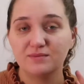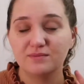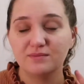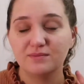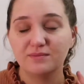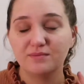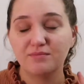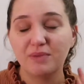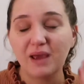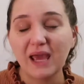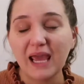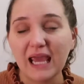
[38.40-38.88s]

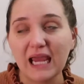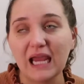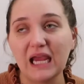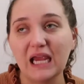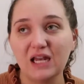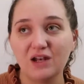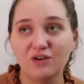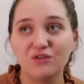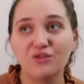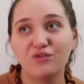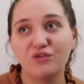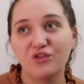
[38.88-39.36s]

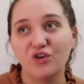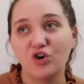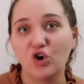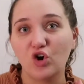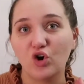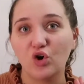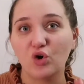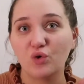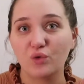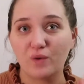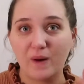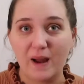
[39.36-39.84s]

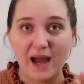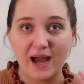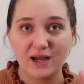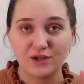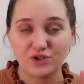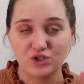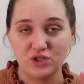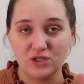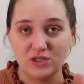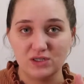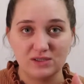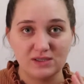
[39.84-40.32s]
painful
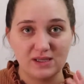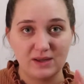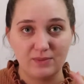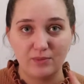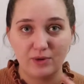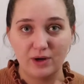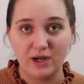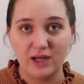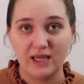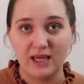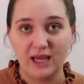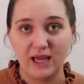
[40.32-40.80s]
rashes that
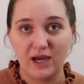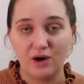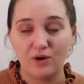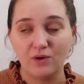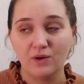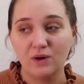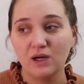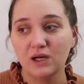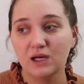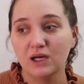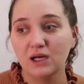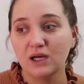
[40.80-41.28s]
break
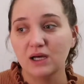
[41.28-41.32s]
out.